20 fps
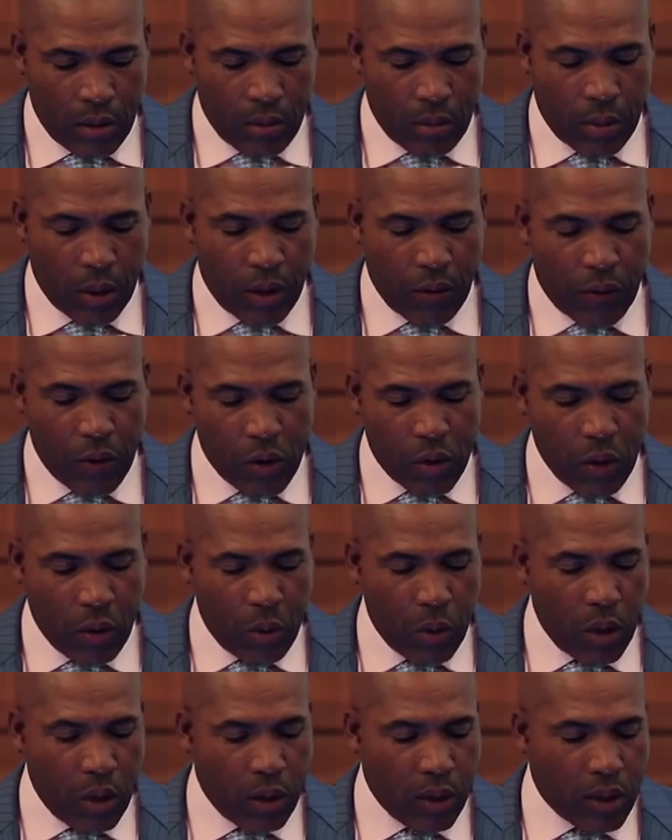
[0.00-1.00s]
But if it's
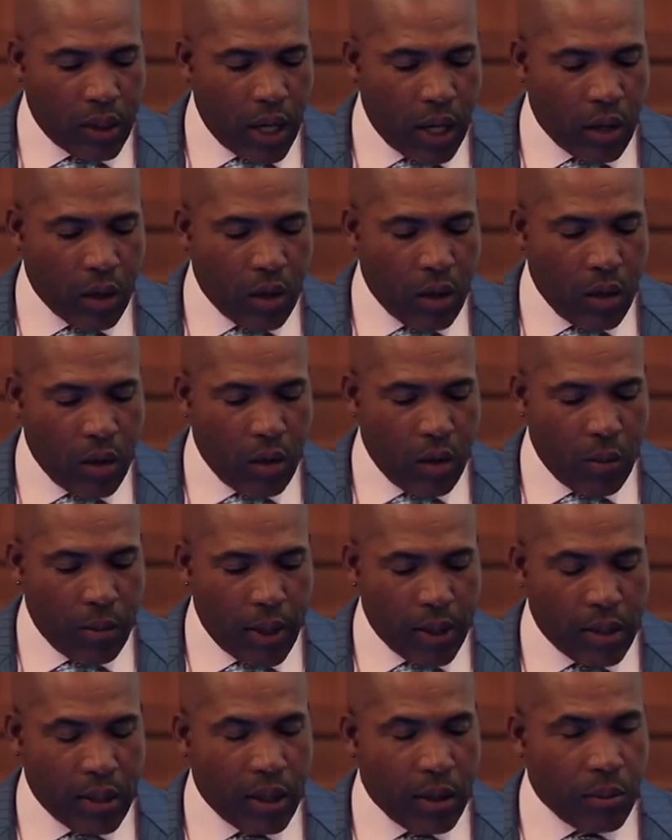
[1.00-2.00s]
your will to take her
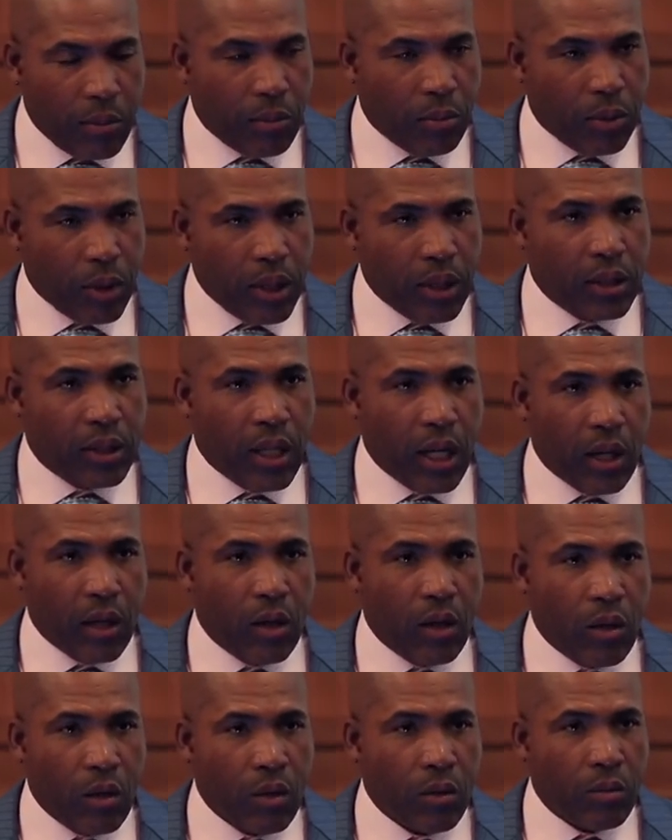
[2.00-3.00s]
home, I said, please take
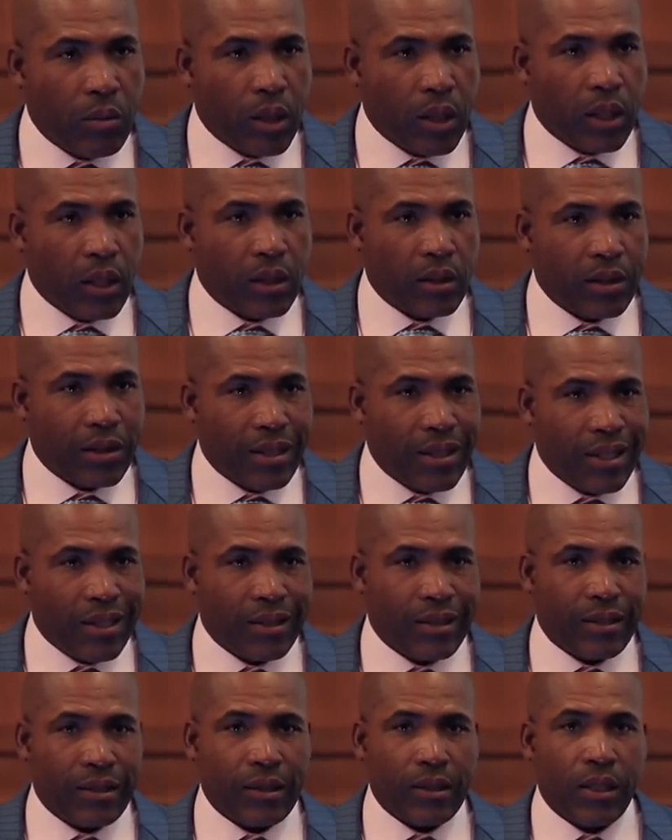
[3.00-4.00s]
her home, because
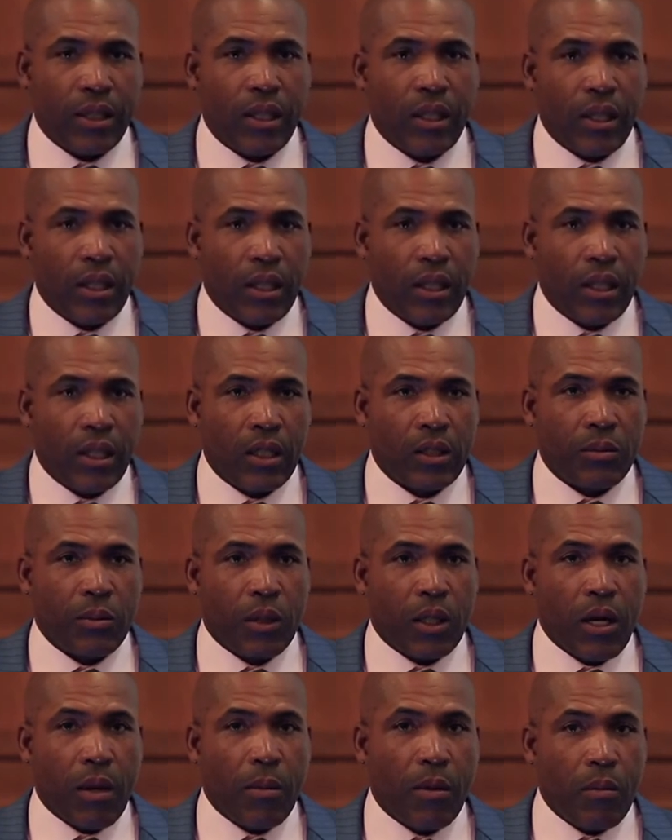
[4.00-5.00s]
this is
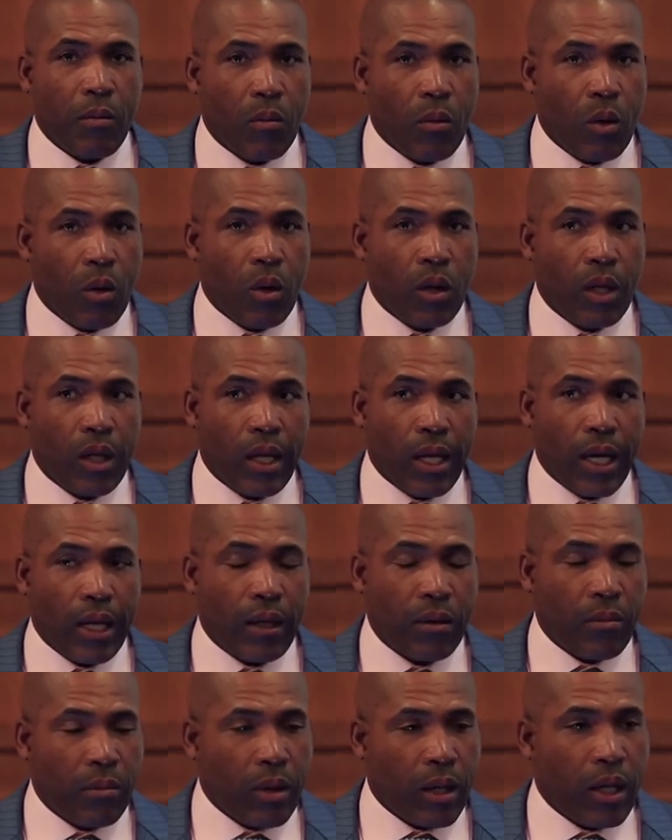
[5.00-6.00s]
becoming more than I
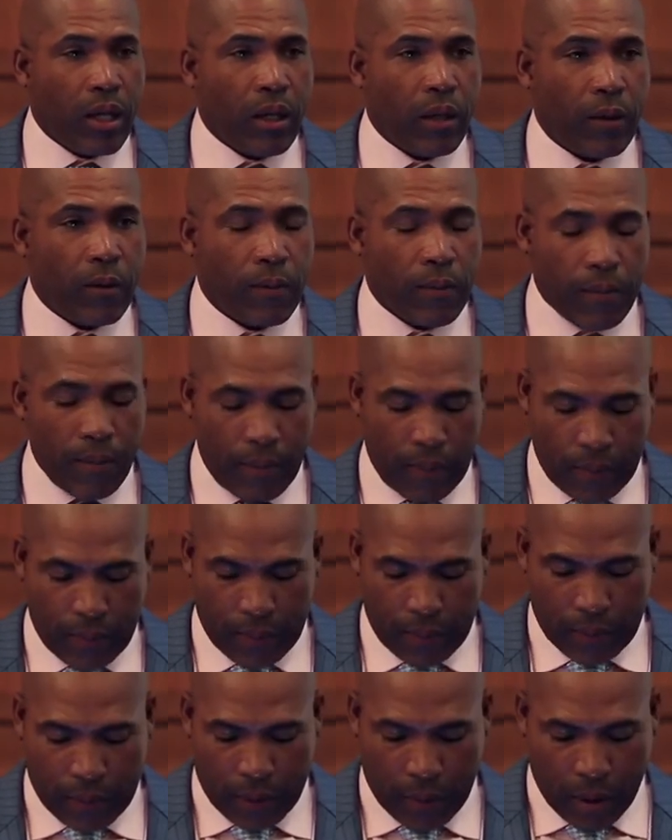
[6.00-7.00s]
can bear.
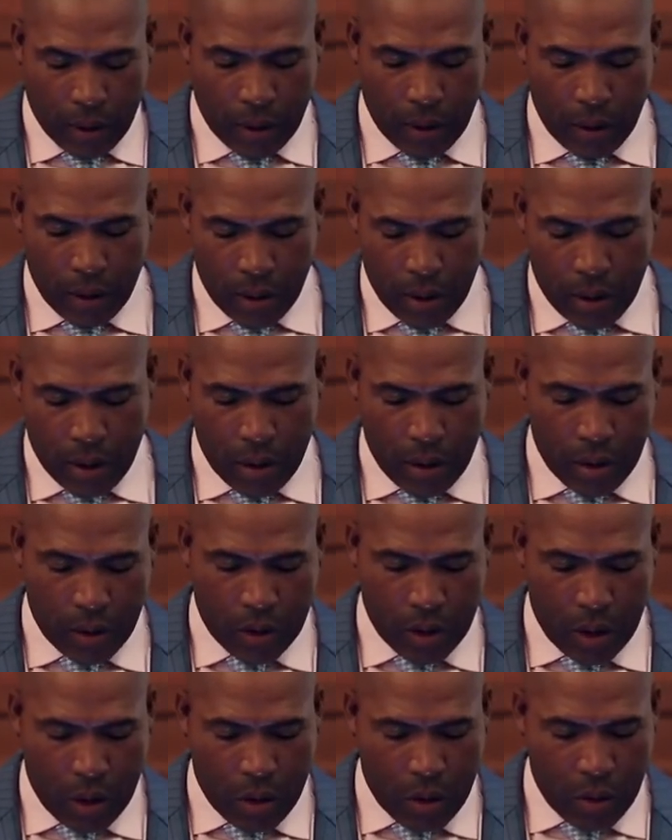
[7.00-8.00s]

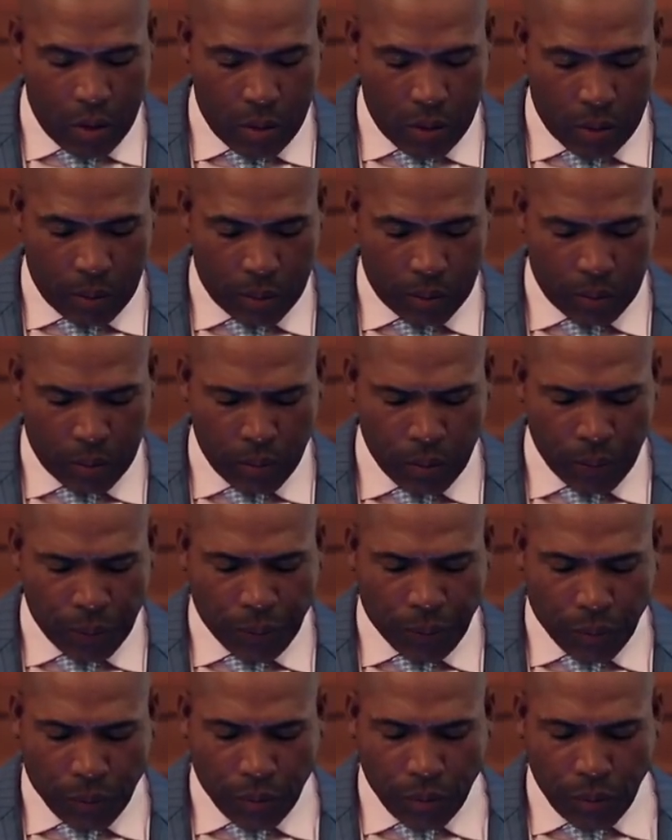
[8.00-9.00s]
So
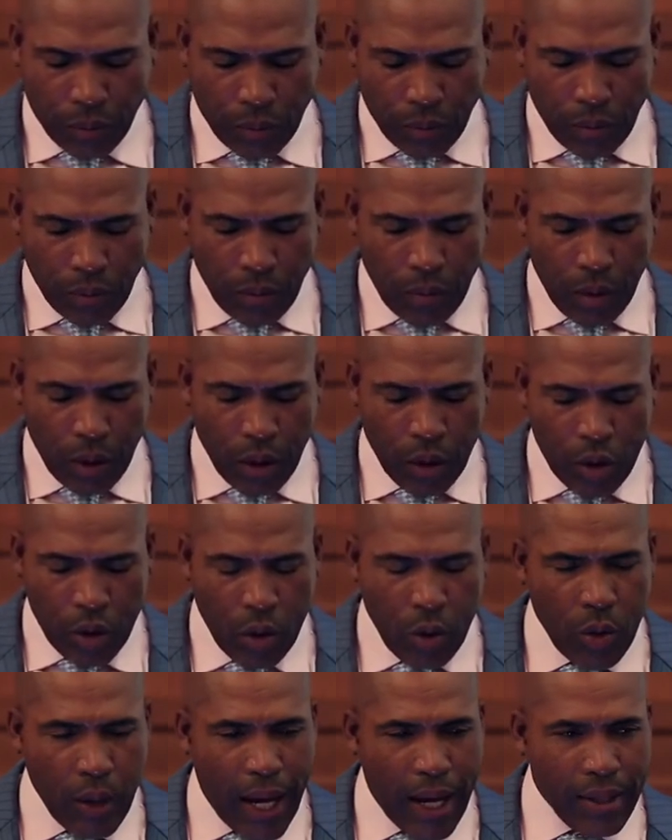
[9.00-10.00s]

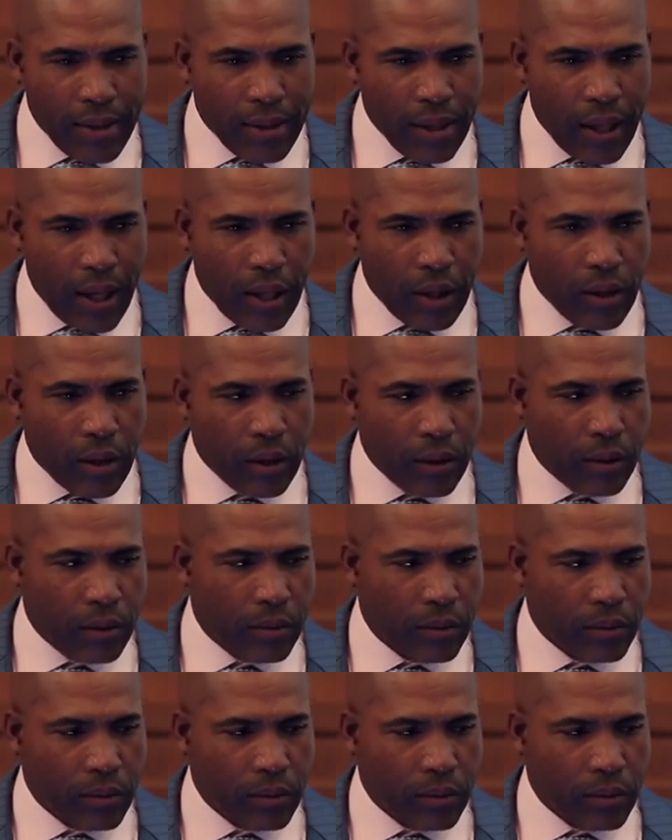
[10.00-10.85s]
two nights later,